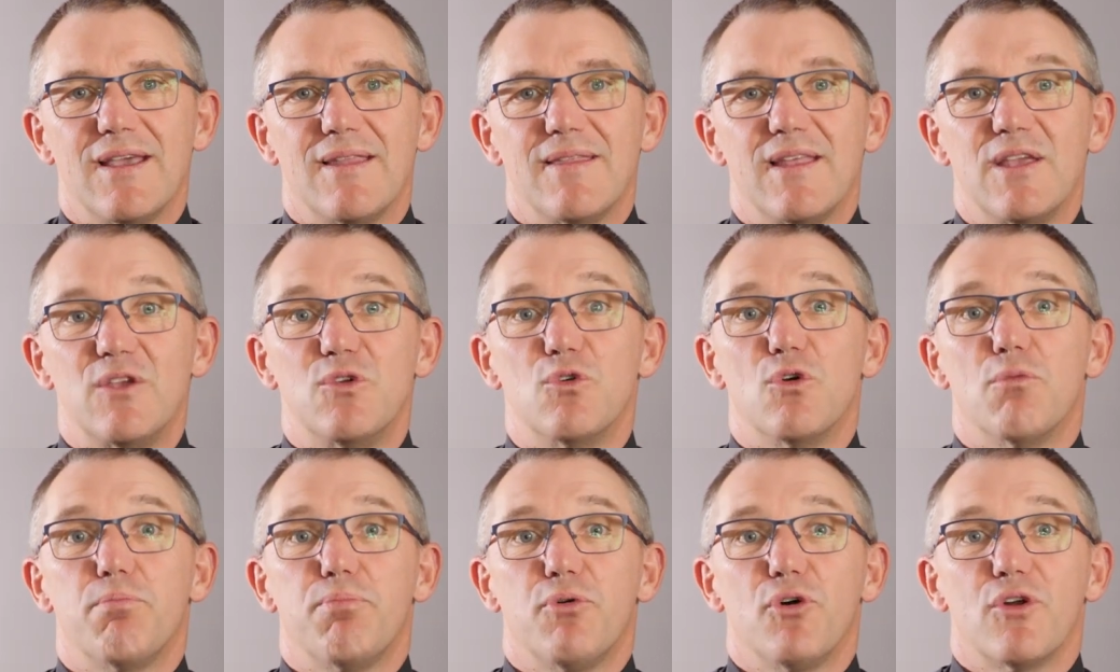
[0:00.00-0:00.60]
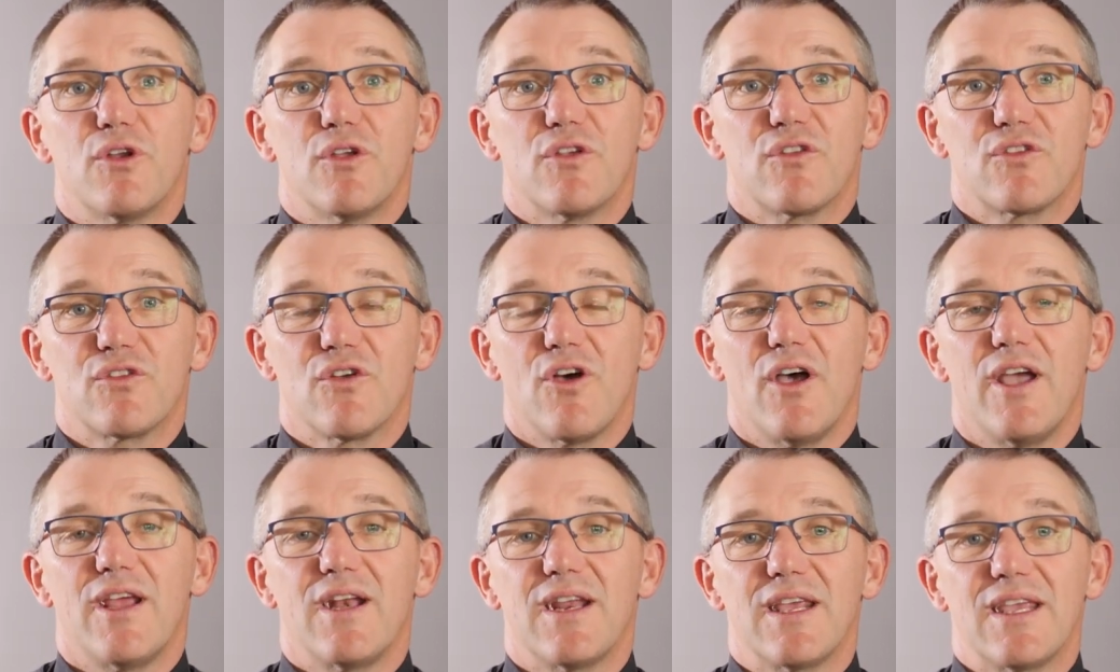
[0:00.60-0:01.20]
that you will put
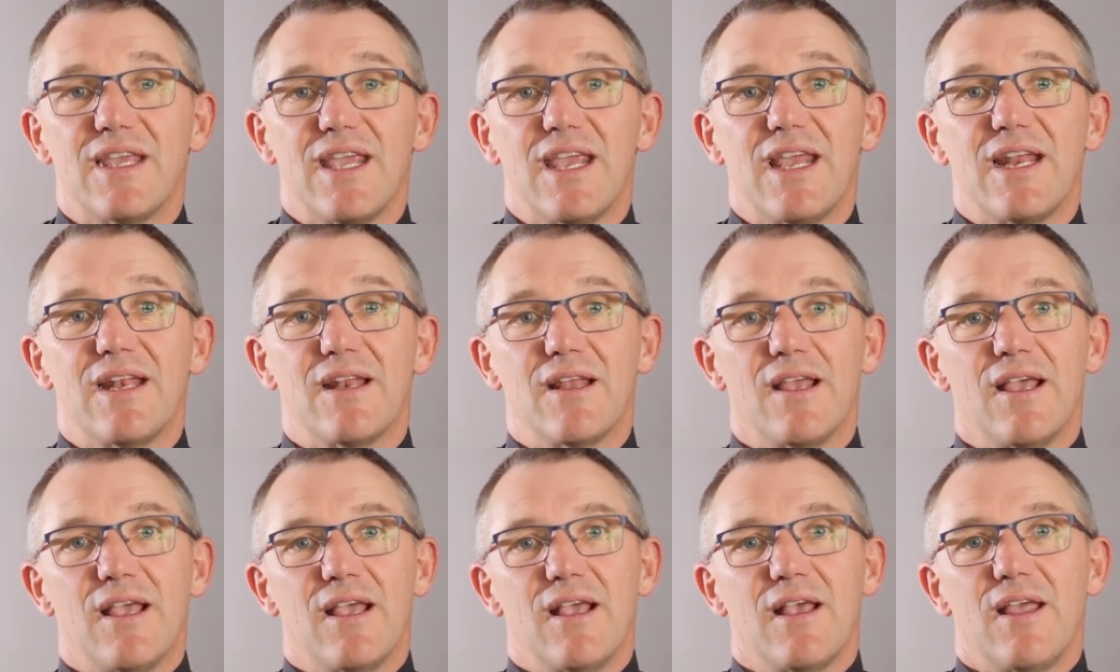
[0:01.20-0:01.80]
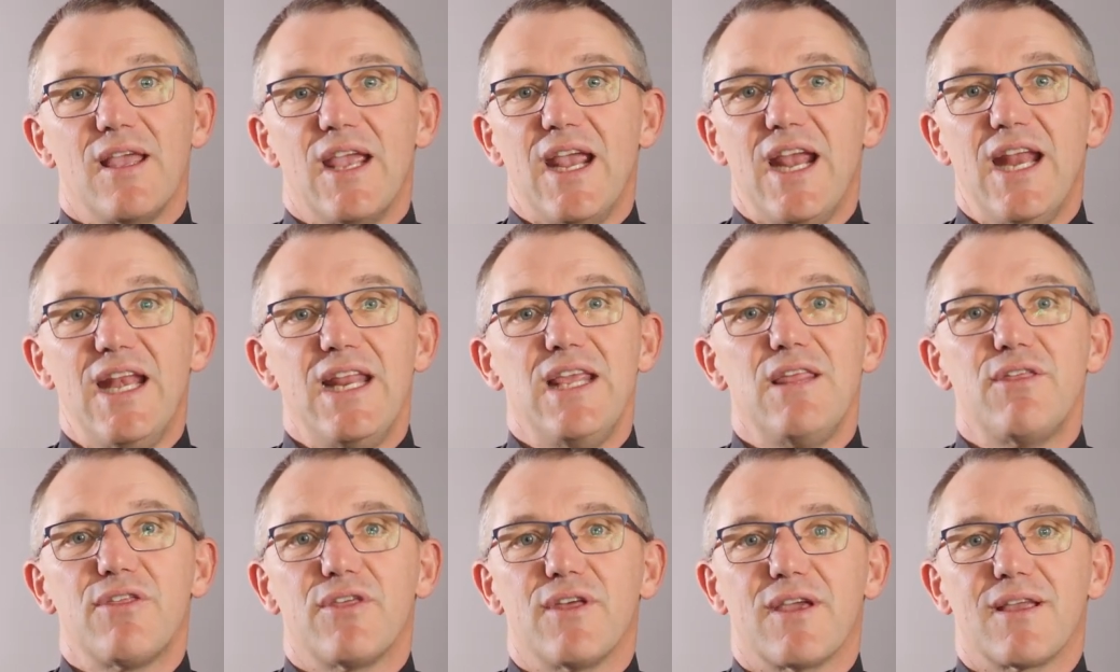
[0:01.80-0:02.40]
aside again
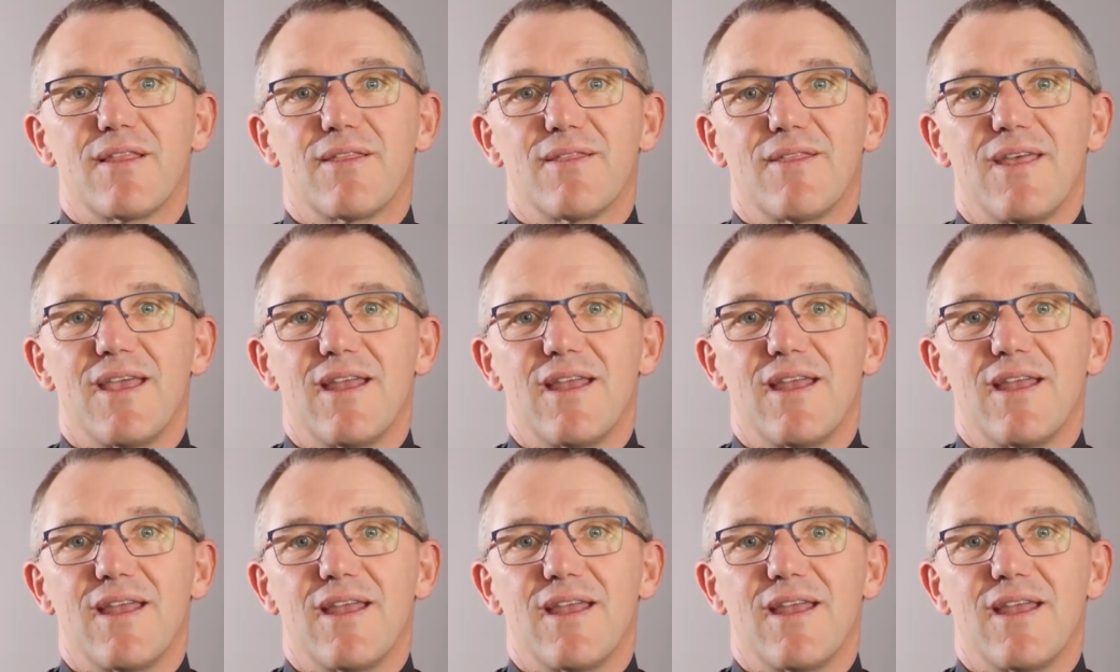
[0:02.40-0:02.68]
anything